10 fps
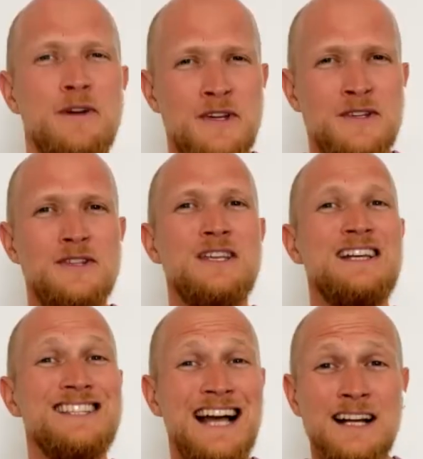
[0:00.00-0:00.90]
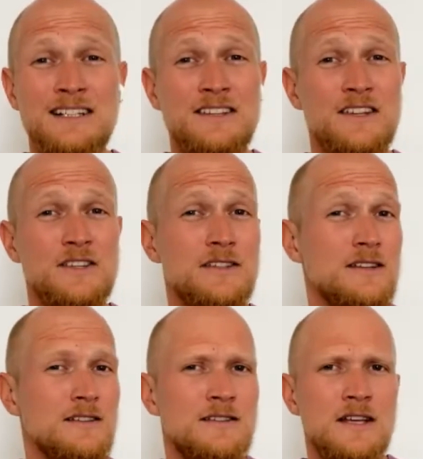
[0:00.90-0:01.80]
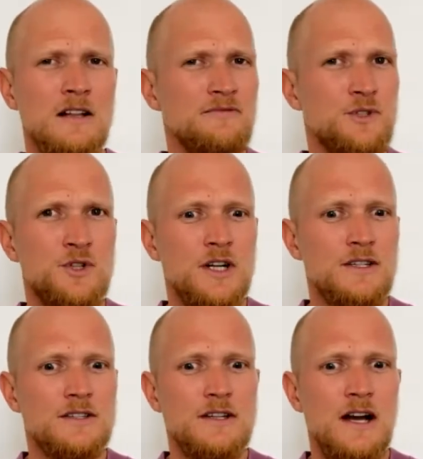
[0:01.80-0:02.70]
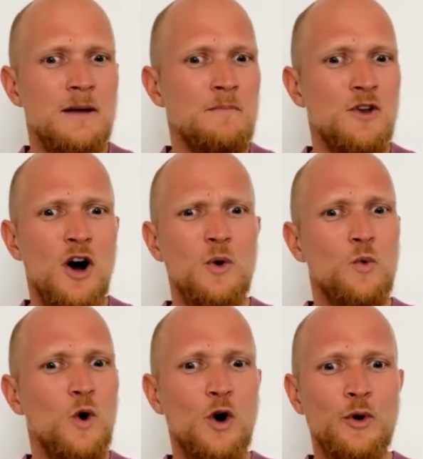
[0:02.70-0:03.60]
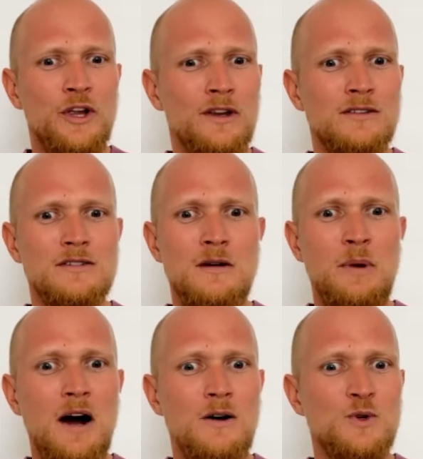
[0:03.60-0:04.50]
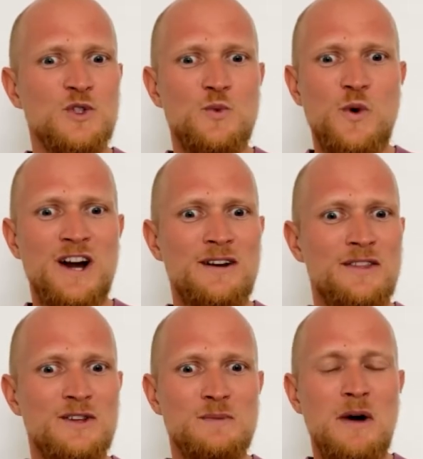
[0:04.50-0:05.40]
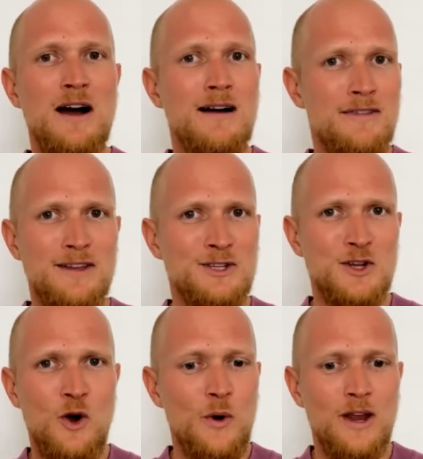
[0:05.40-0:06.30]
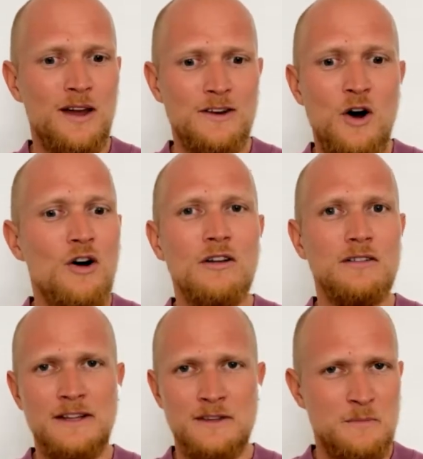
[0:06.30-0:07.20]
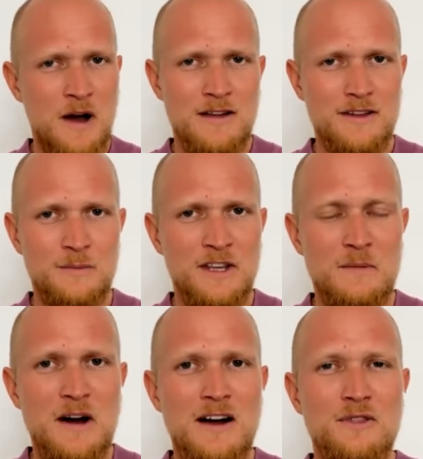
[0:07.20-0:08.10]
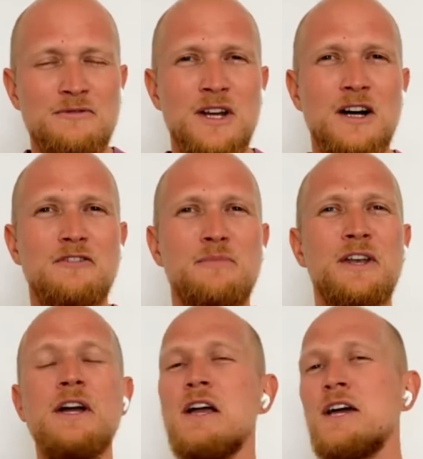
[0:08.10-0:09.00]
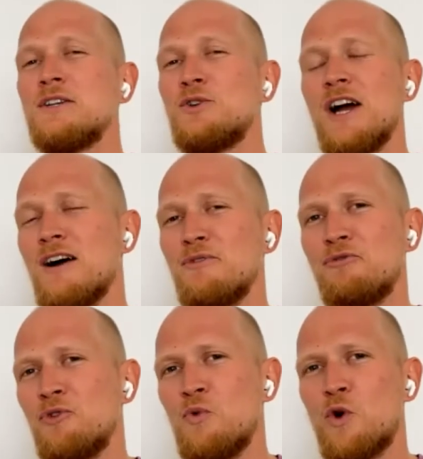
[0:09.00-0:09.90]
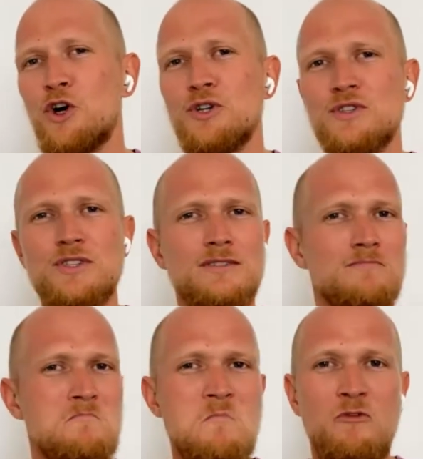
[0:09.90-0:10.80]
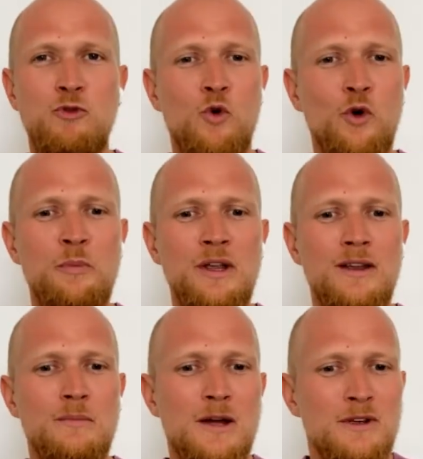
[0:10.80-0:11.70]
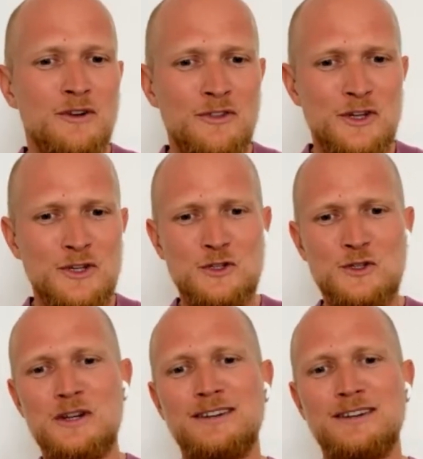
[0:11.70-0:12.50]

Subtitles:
this is exactly this self-trust. I'm not worried about where this path is going at all. And the path, I mean the path of life. But do you have a few words for me, maybe on this